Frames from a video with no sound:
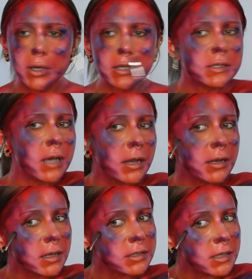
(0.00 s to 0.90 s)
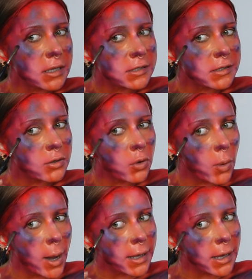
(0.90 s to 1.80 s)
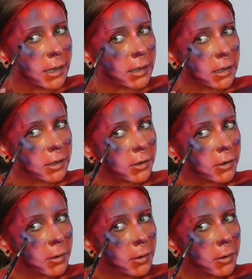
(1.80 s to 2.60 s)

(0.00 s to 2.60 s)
it's kind of, it's nice and quiet in here.